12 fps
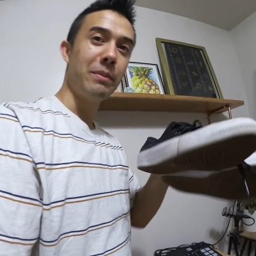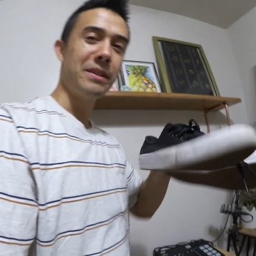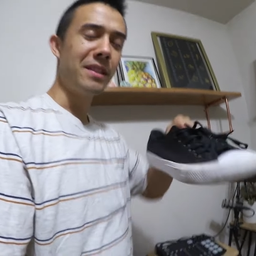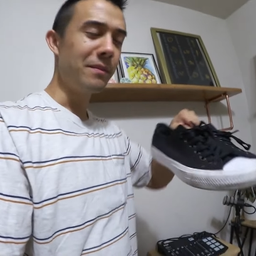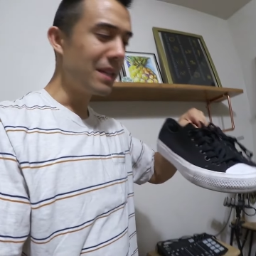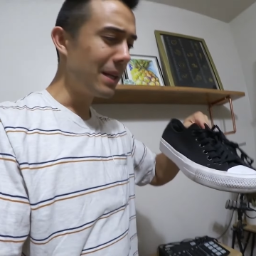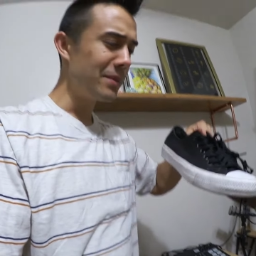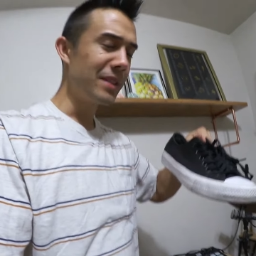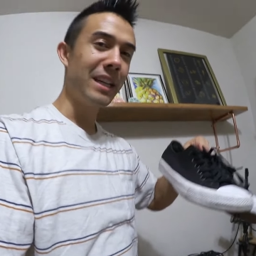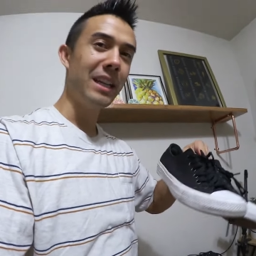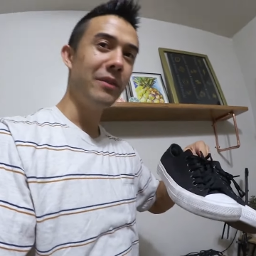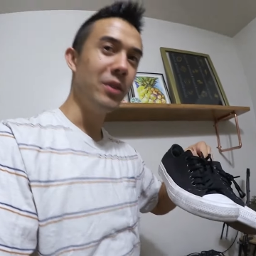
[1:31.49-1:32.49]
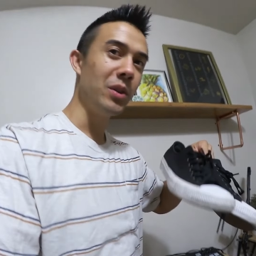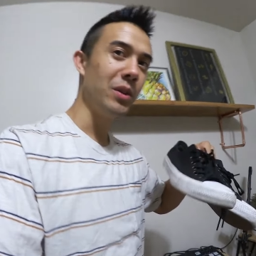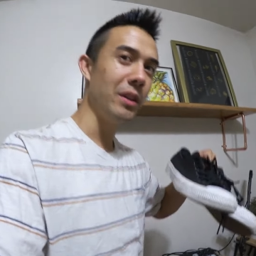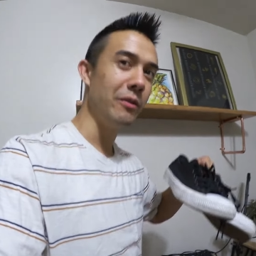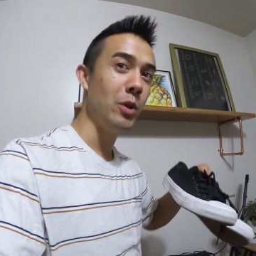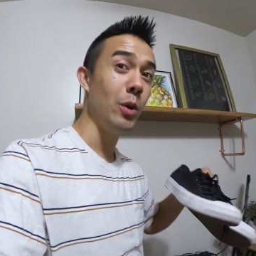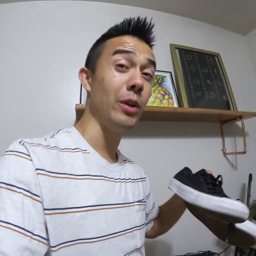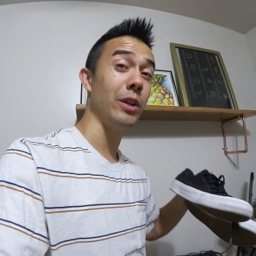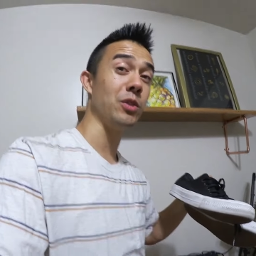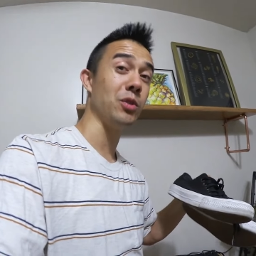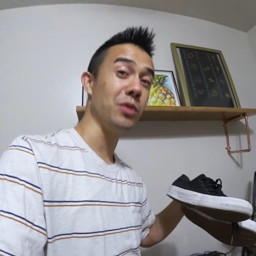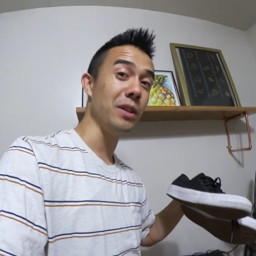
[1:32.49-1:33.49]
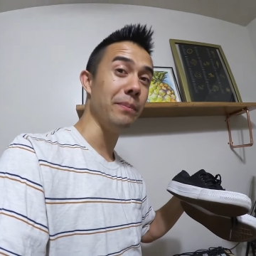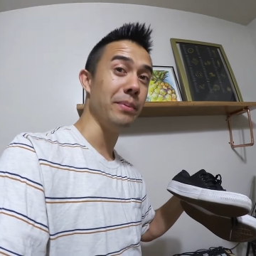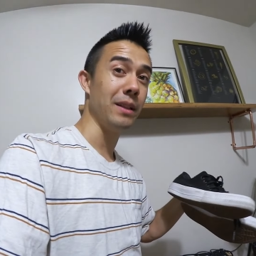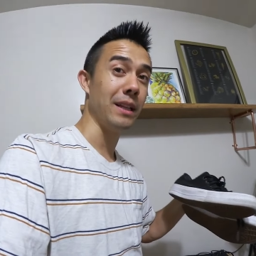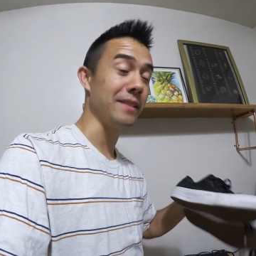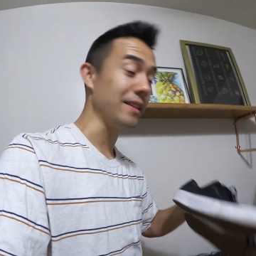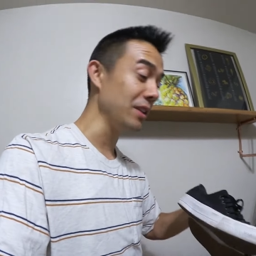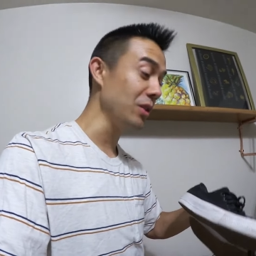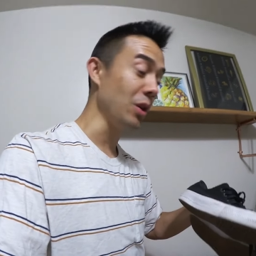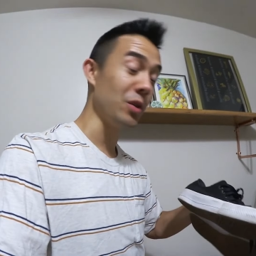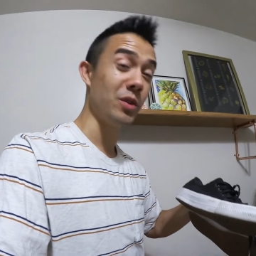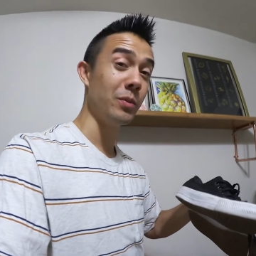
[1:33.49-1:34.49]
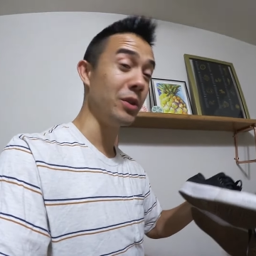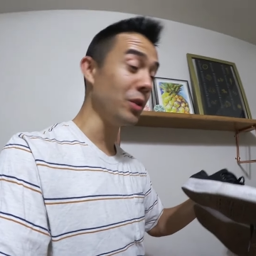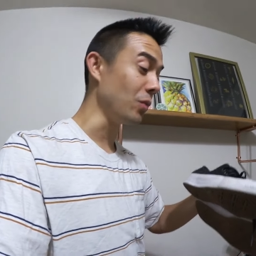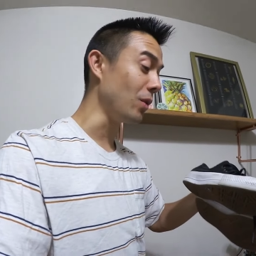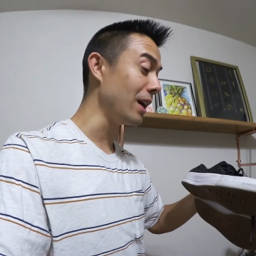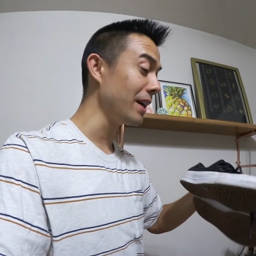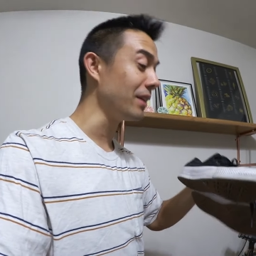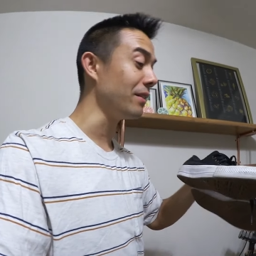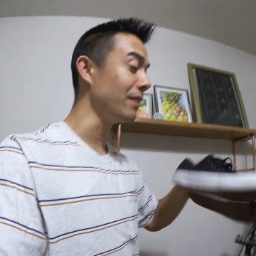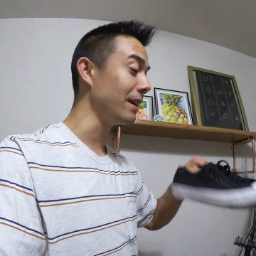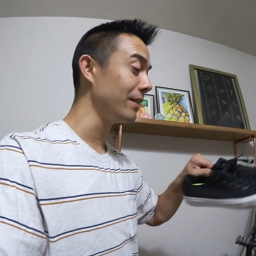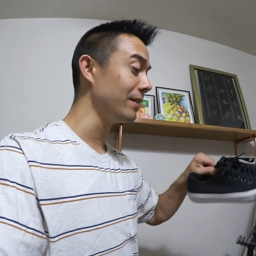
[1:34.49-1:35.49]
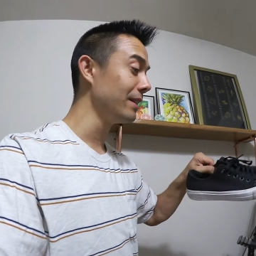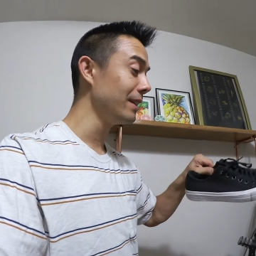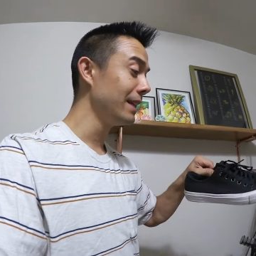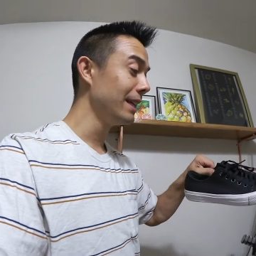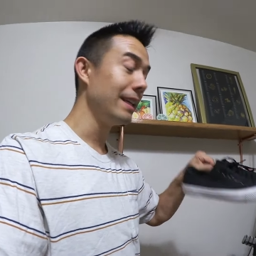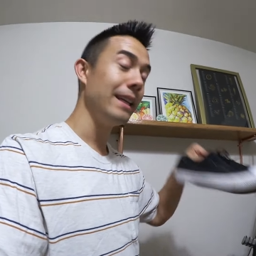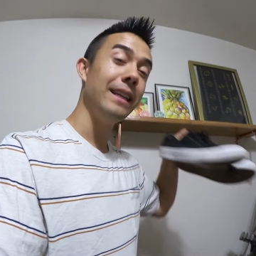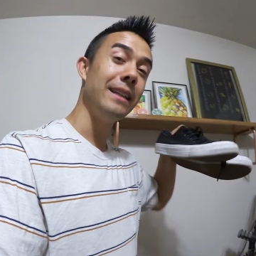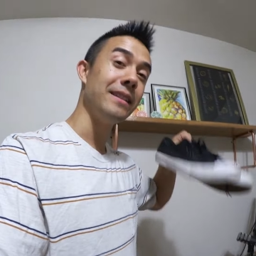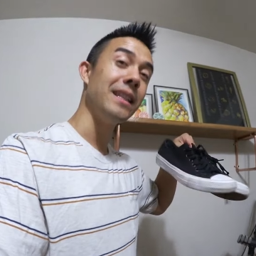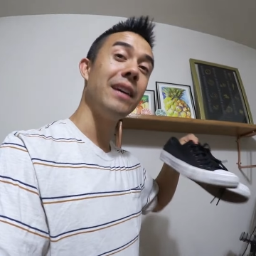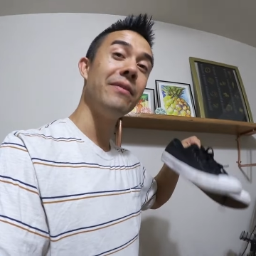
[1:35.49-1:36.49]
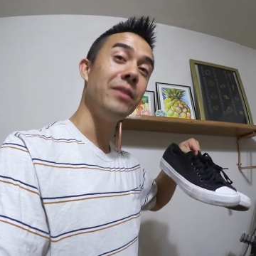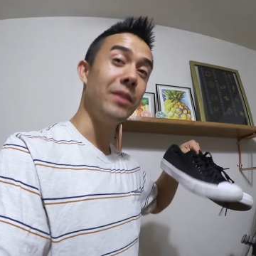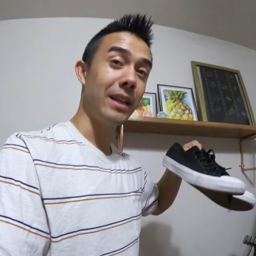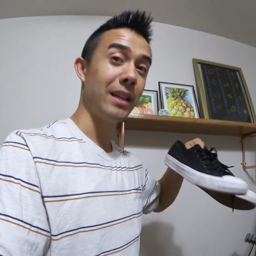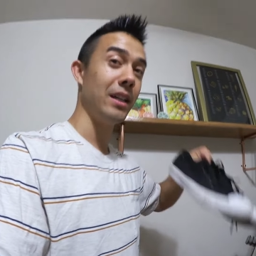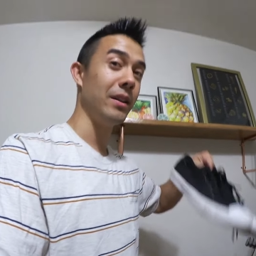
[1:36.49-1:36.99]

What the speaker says: But sometimes, like, if you go on a trip, like say you go somewhere and you're walking around, it does not feel that